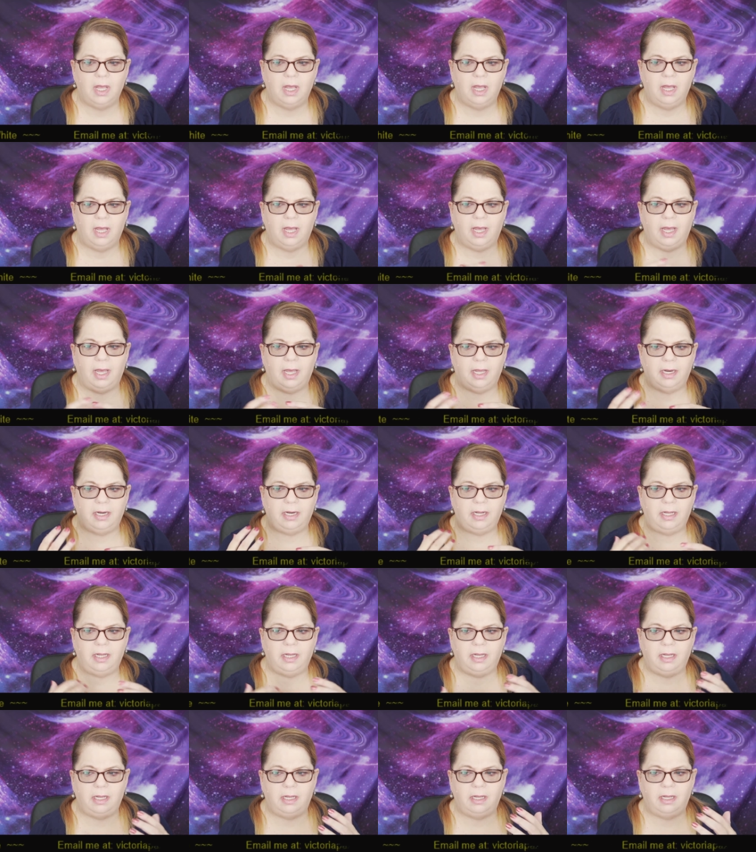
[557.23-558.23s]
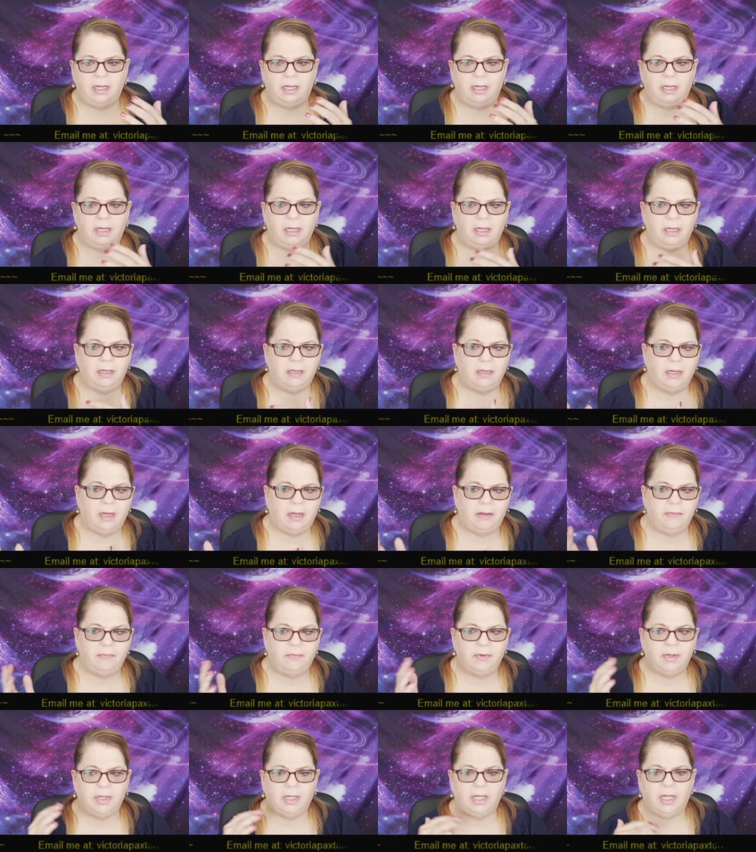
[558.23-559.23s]
and he i
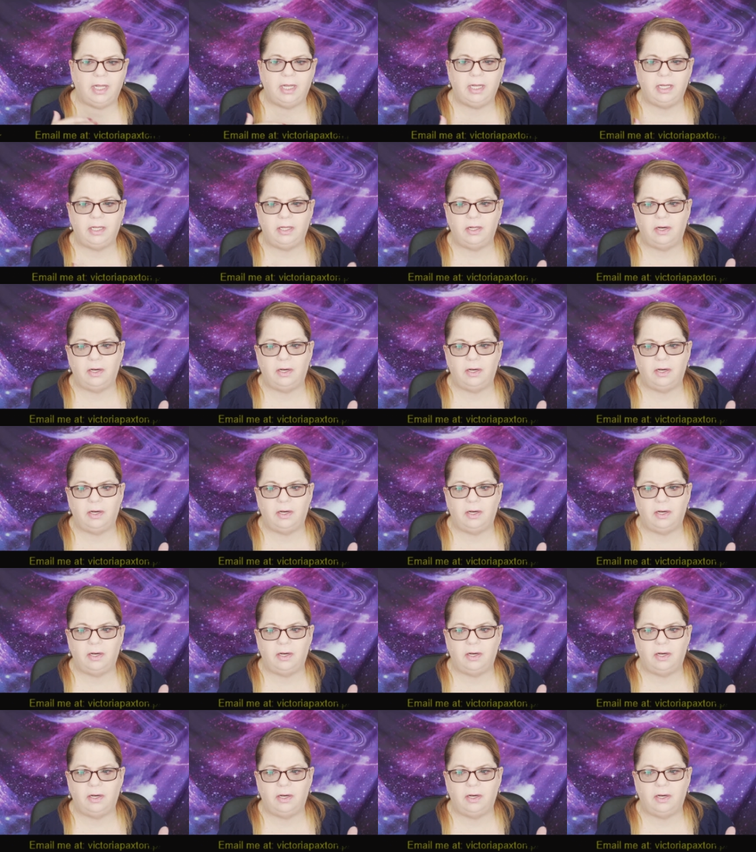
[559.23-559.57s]
feel like